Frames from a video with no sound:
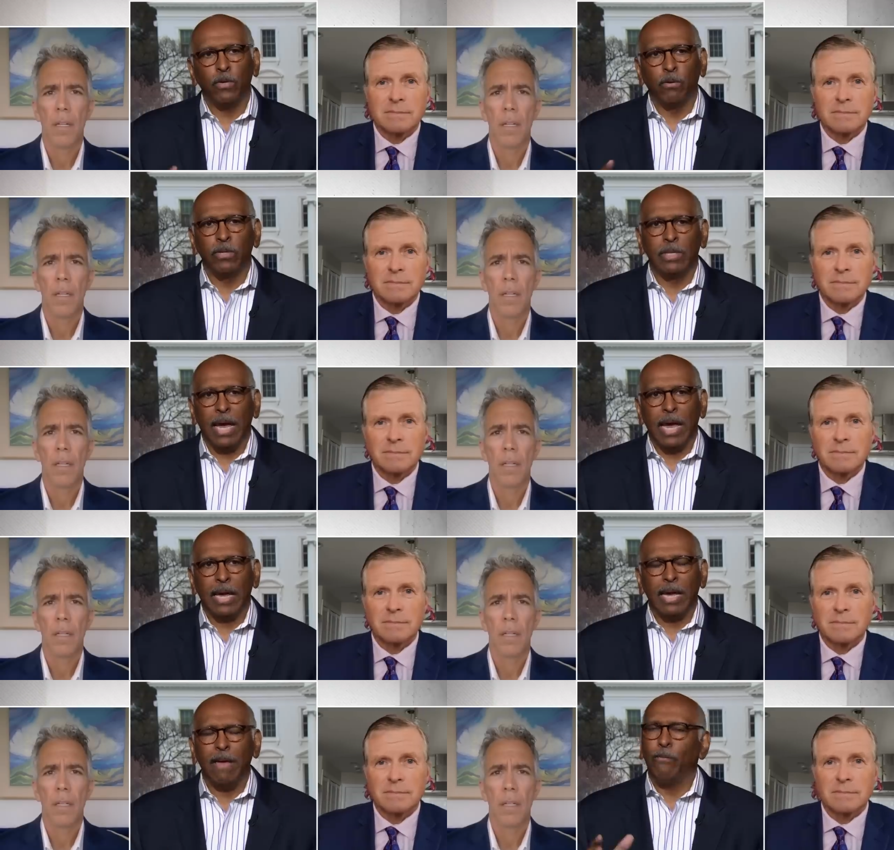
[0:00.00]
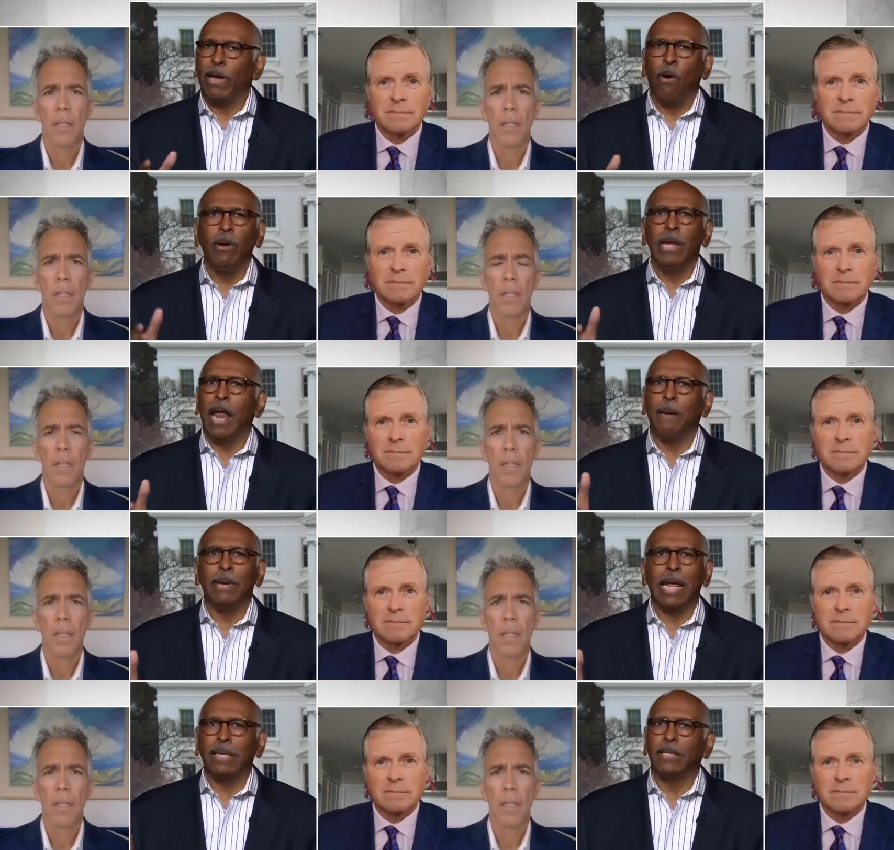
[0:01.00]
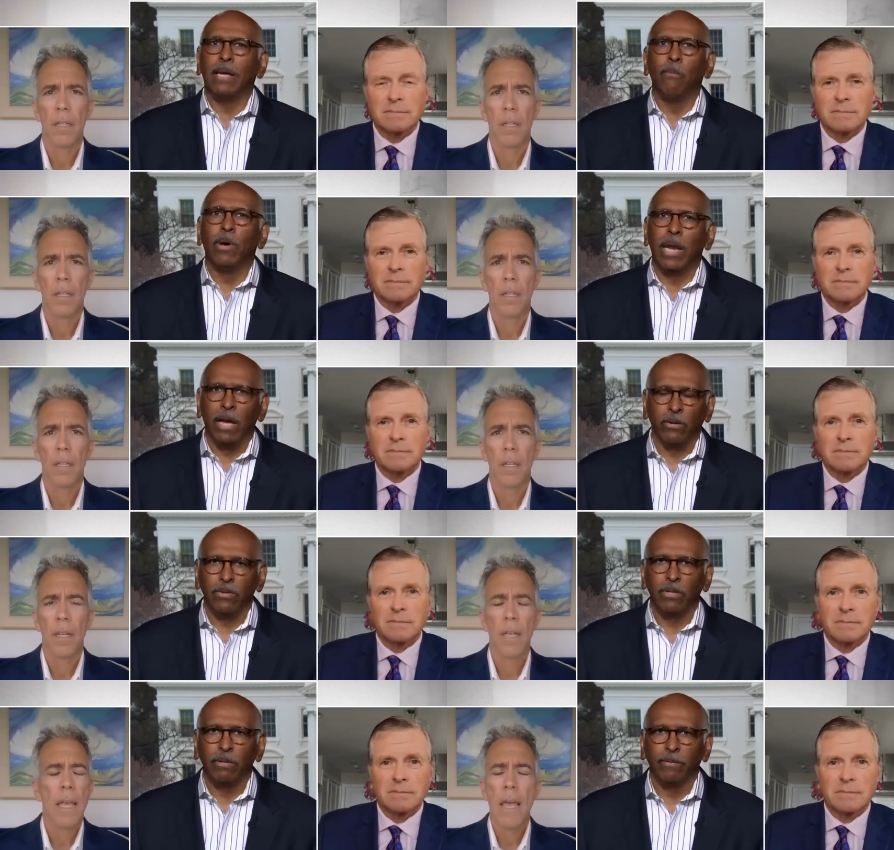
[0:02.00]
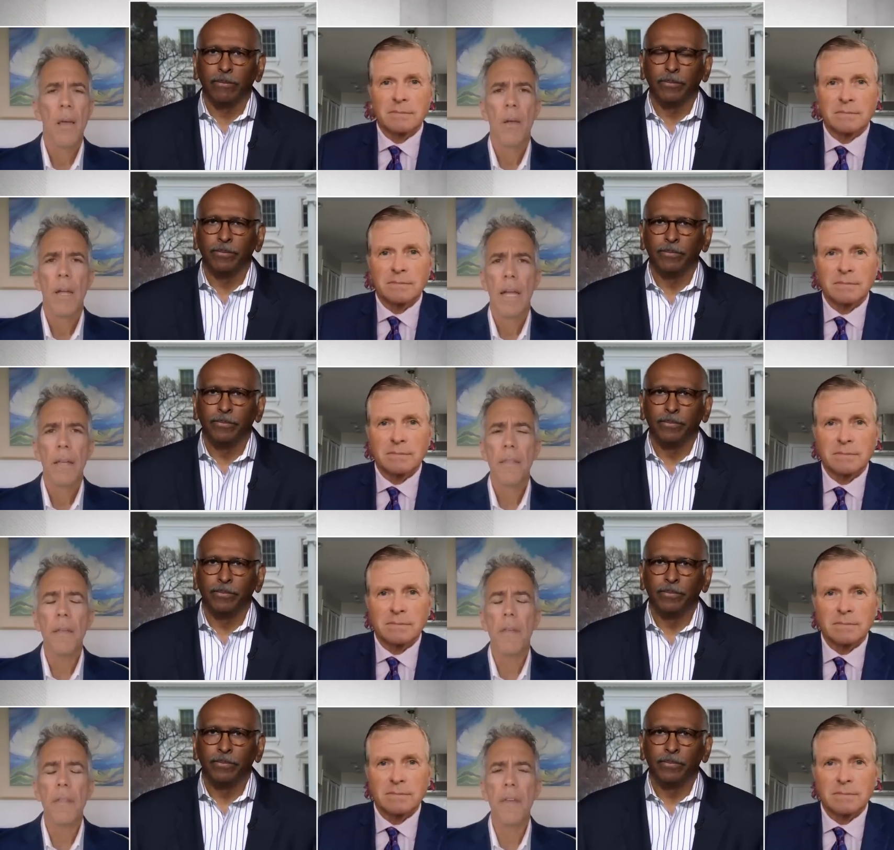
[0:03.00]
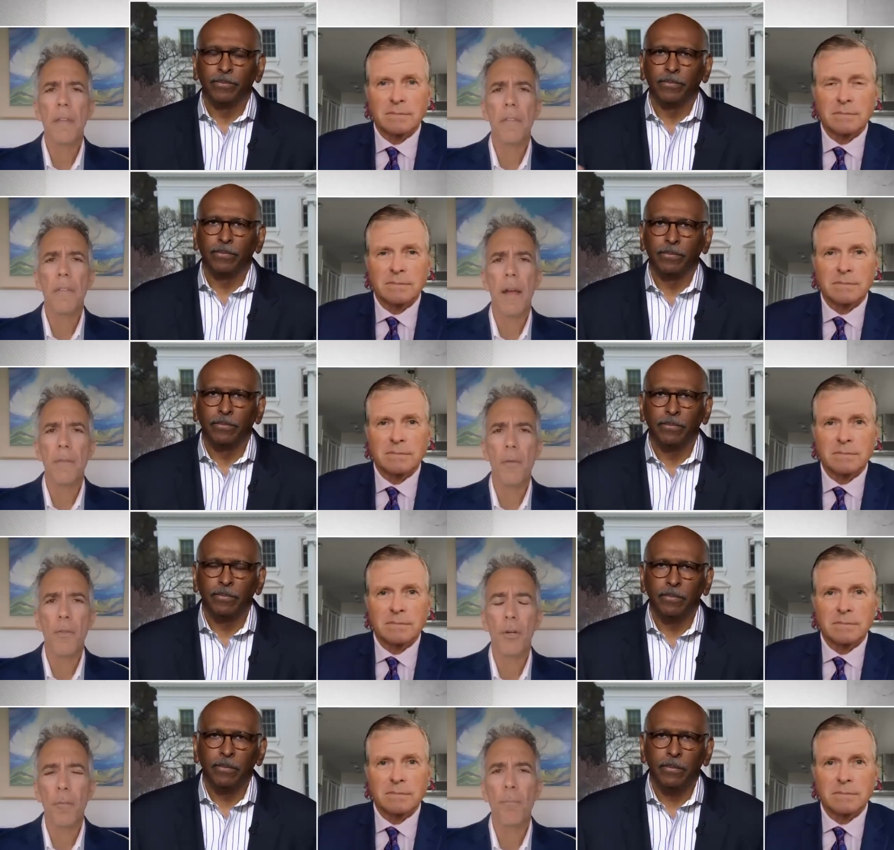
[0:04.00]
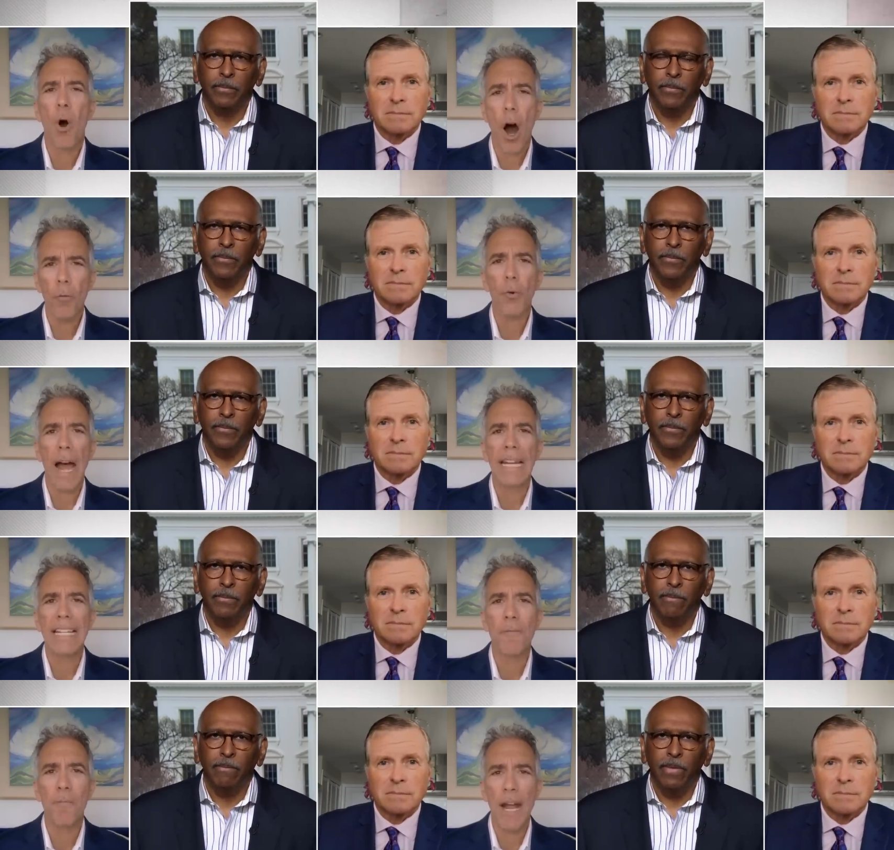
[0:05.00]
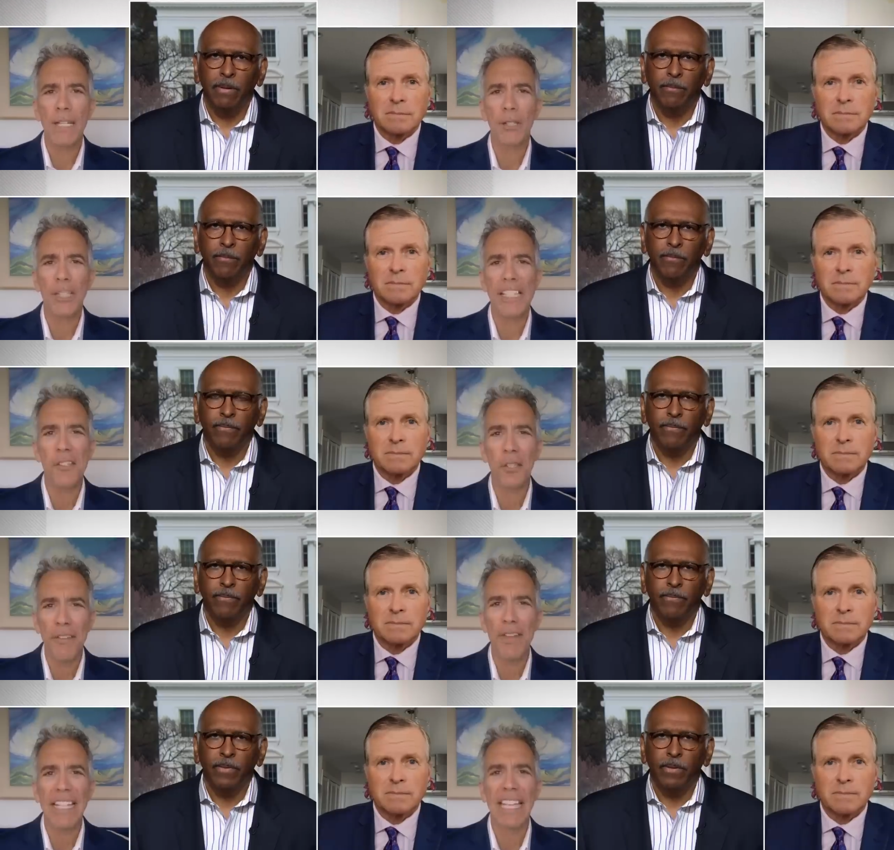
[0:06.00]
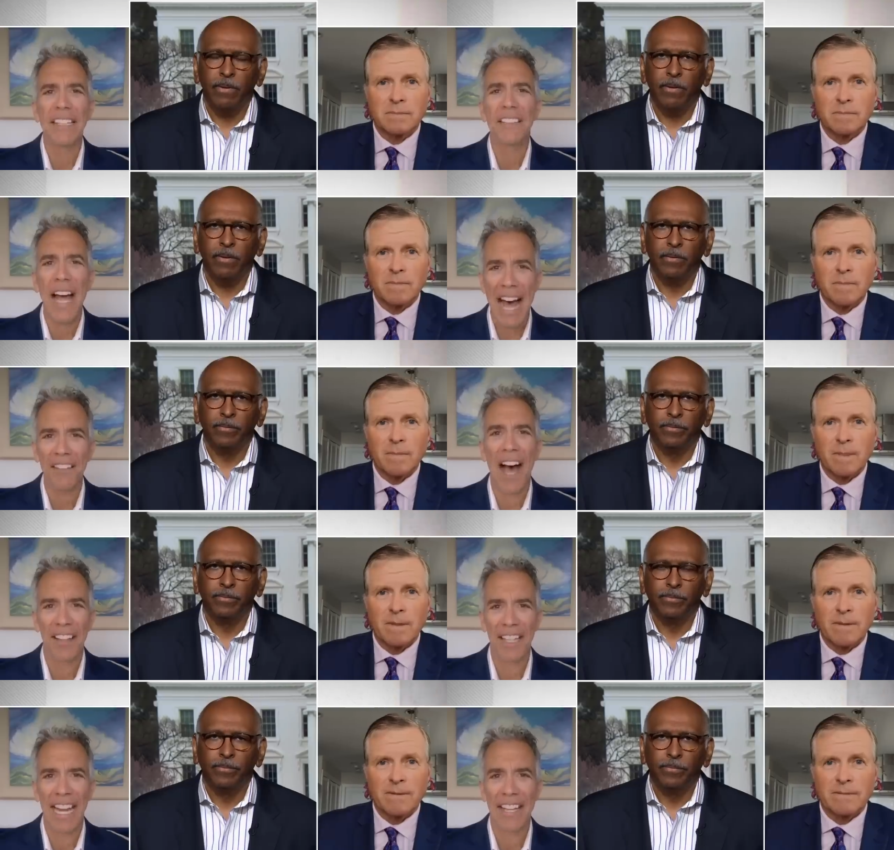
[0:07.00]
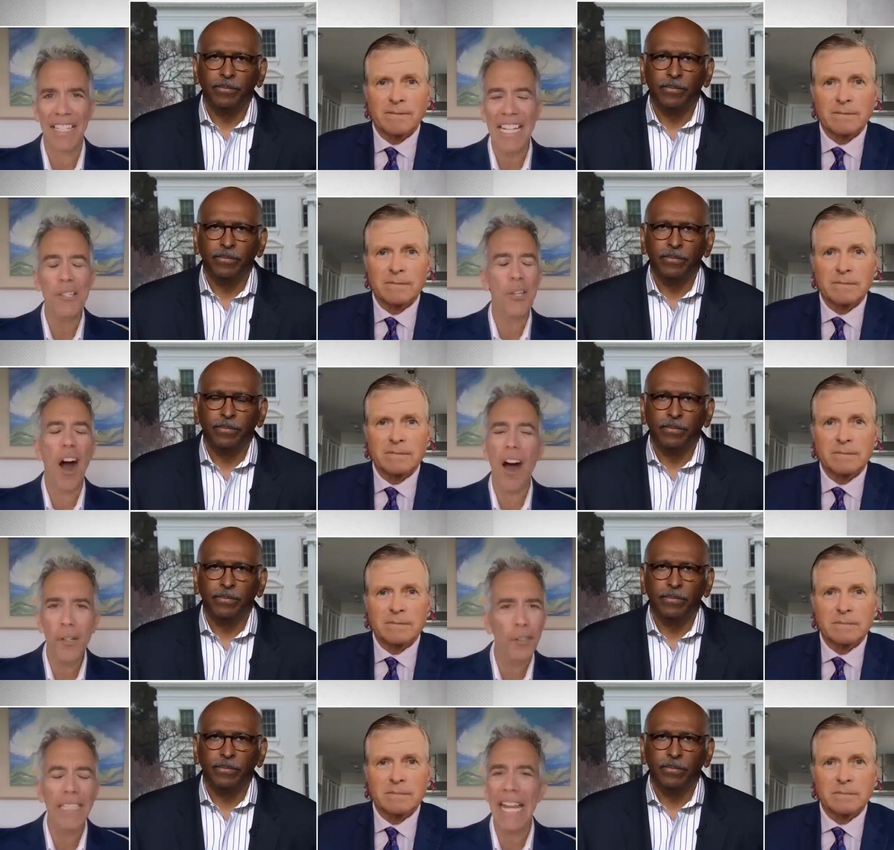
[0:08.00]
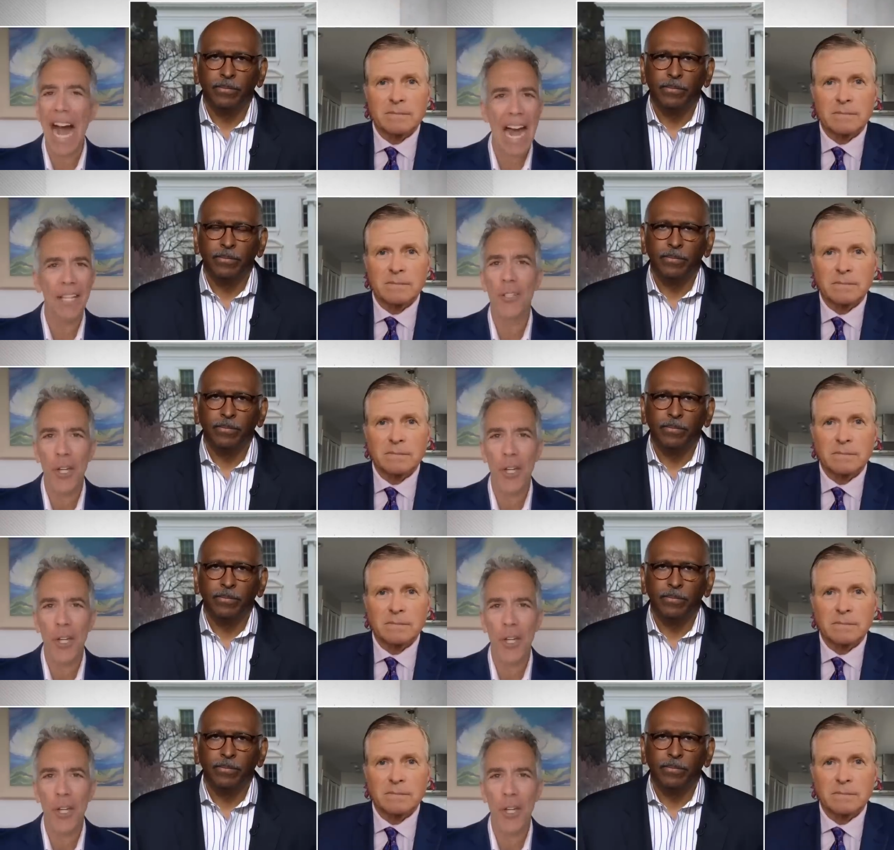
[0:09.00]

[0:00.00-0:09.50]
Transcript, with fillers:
Speaker 1: who are saying, if we only nominate someone else?
Speaker 2: they're, they're, uh, Paul Ryan, Michael, is living in la la land. He's utterly out of